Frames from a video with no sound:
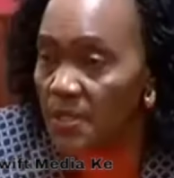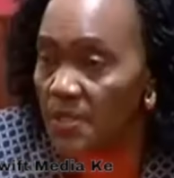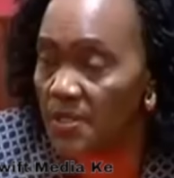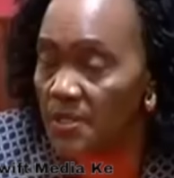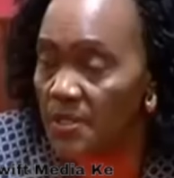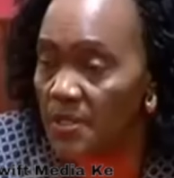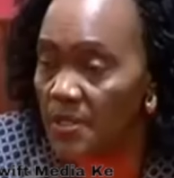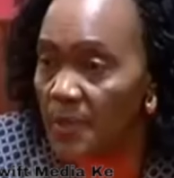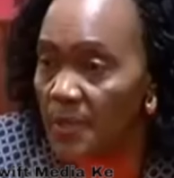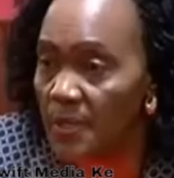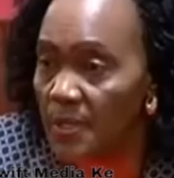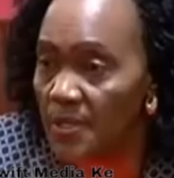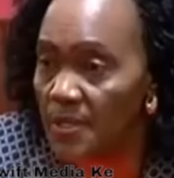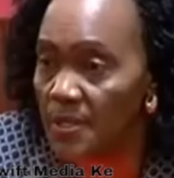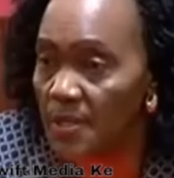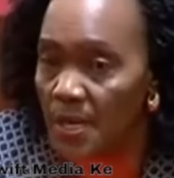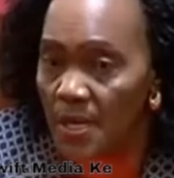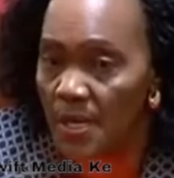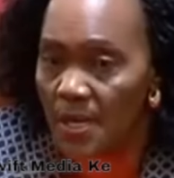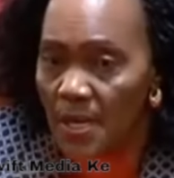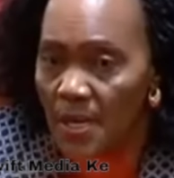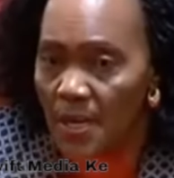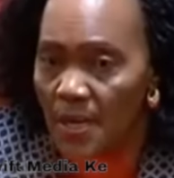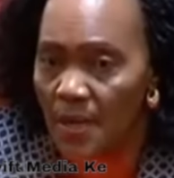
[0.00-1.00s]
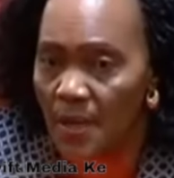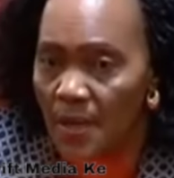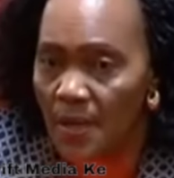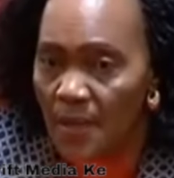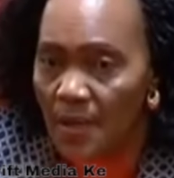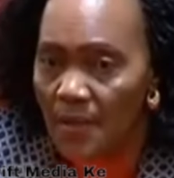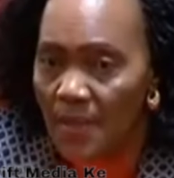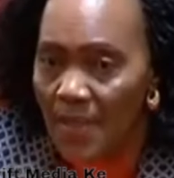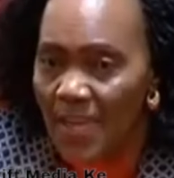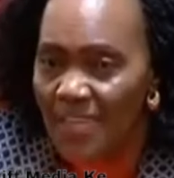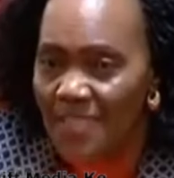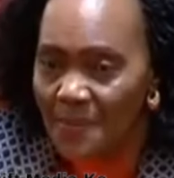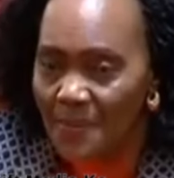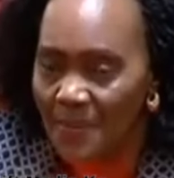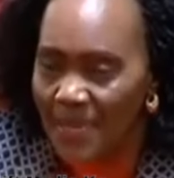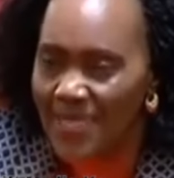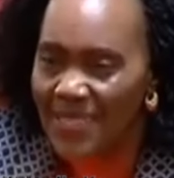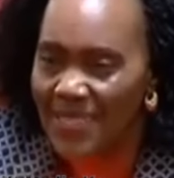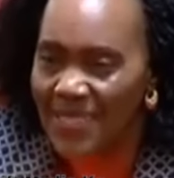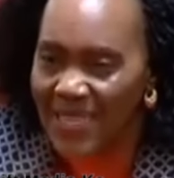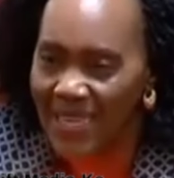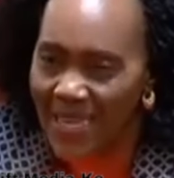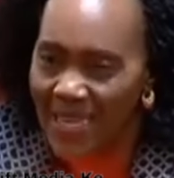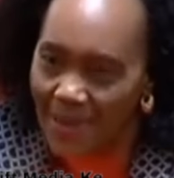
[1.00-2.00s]
this debate. That
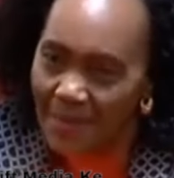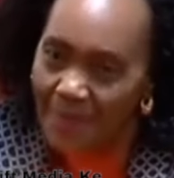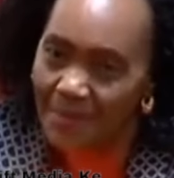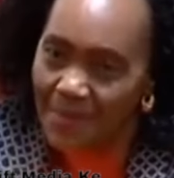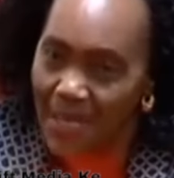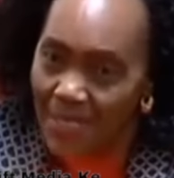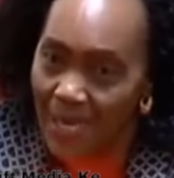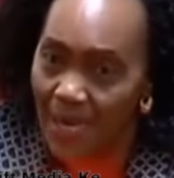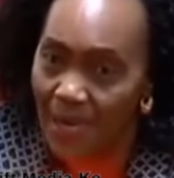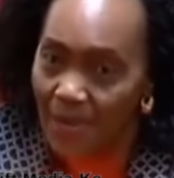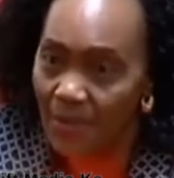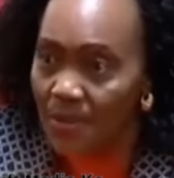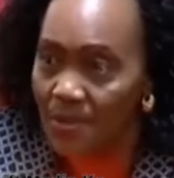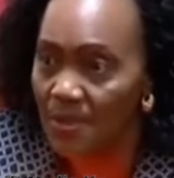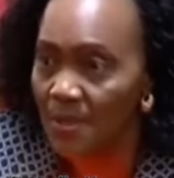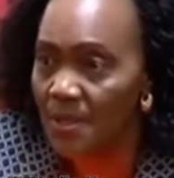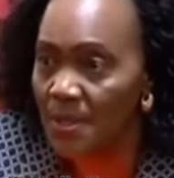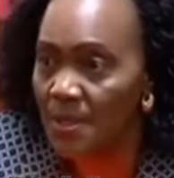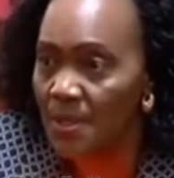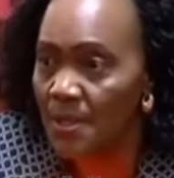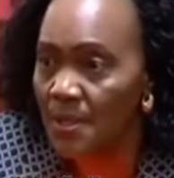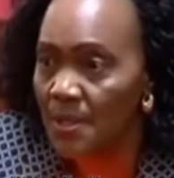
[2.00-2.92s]
might calm down